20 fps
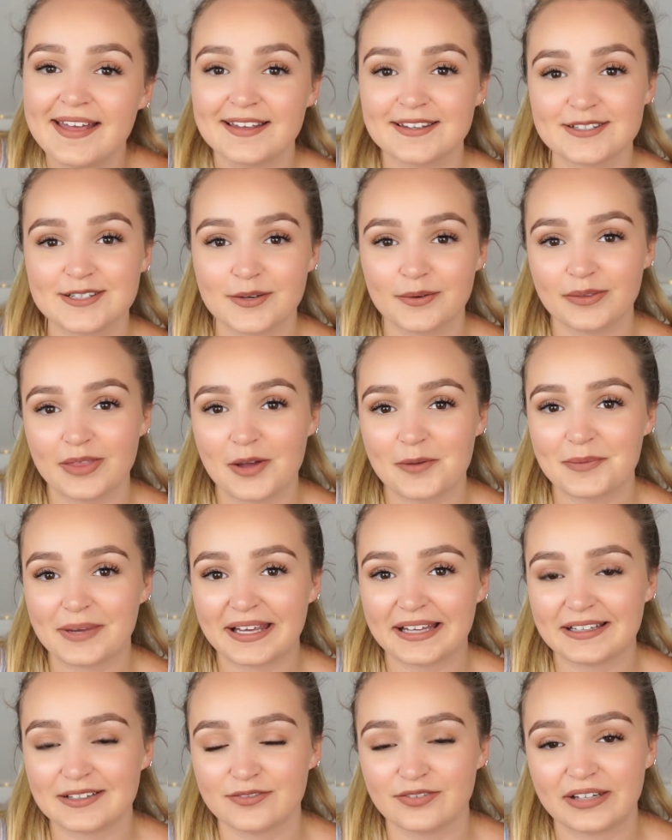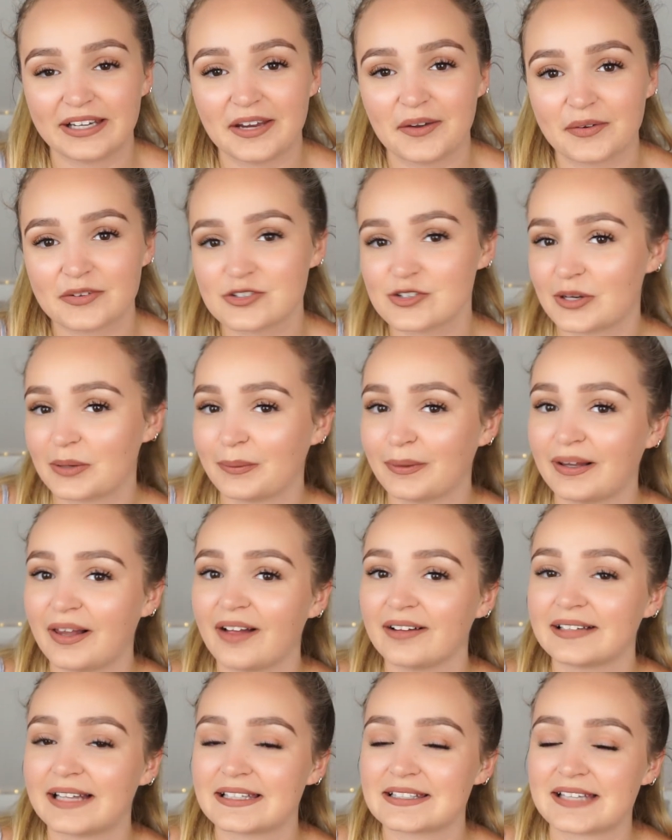So without making the video extremely
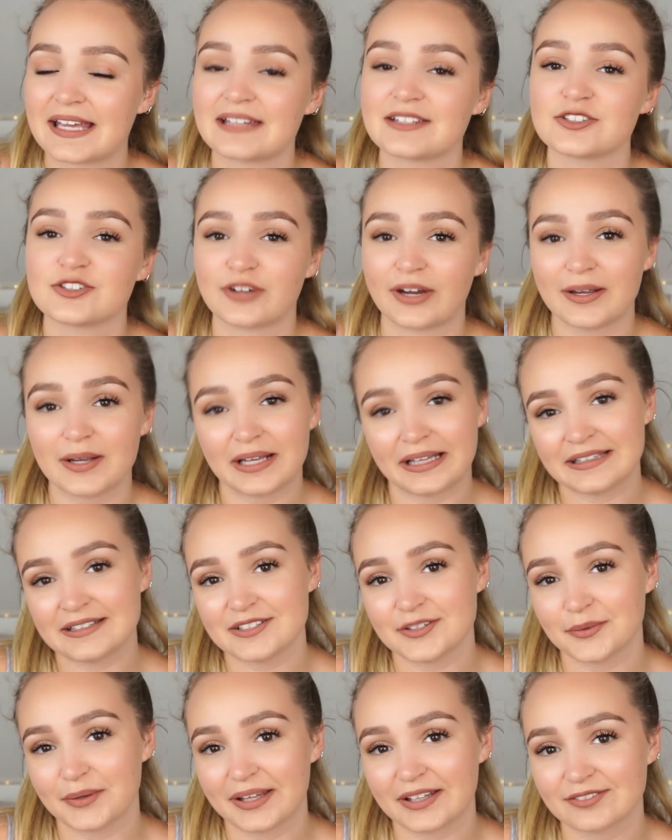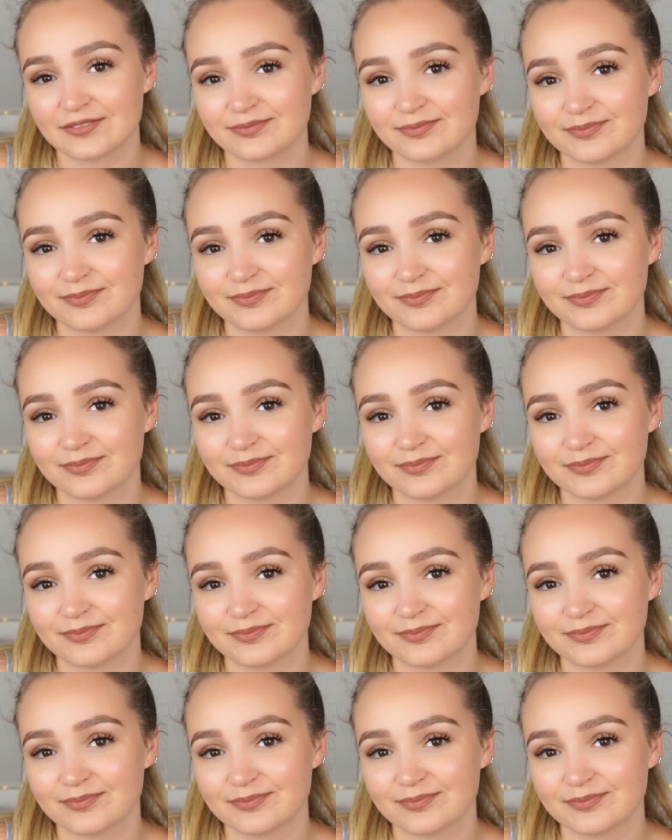long, let's get straight into it.